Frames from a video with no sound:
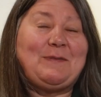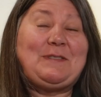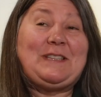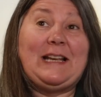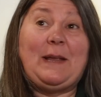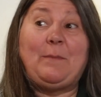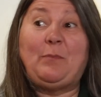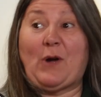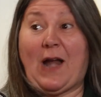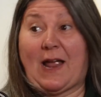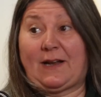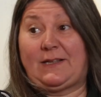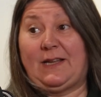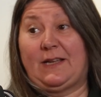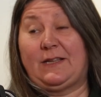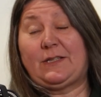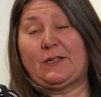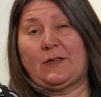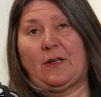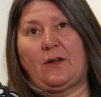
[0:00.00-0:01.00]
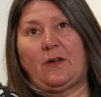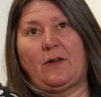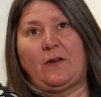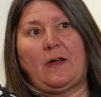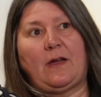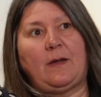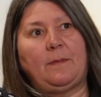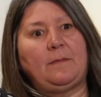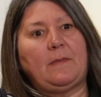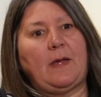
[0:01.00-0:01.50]
I'm still in practice, so
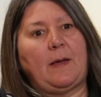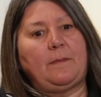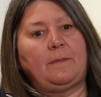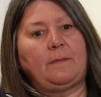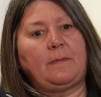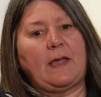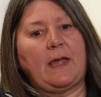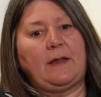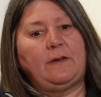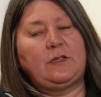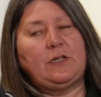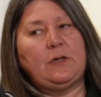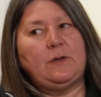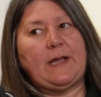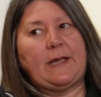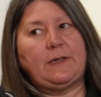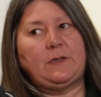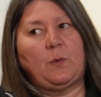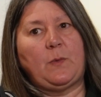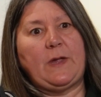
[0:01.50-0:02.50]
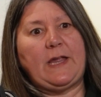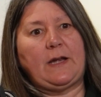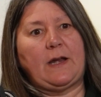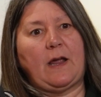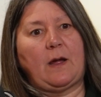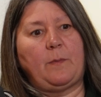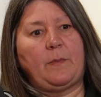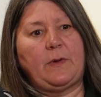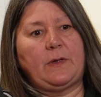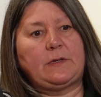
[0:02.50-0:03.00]
I'm kind of 2 days a week
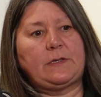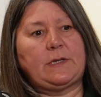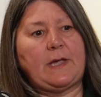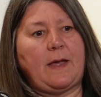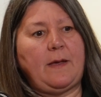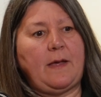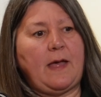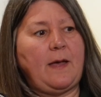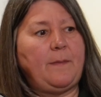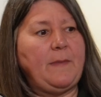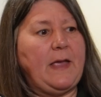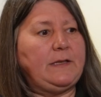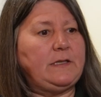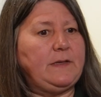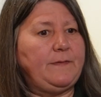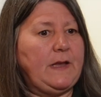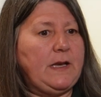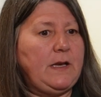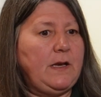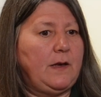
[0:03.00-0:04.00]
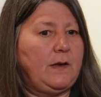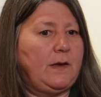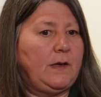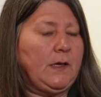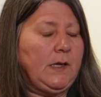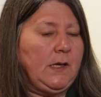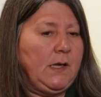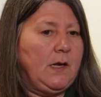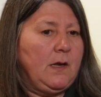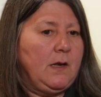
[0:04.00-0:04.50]
now. But I met Davinia,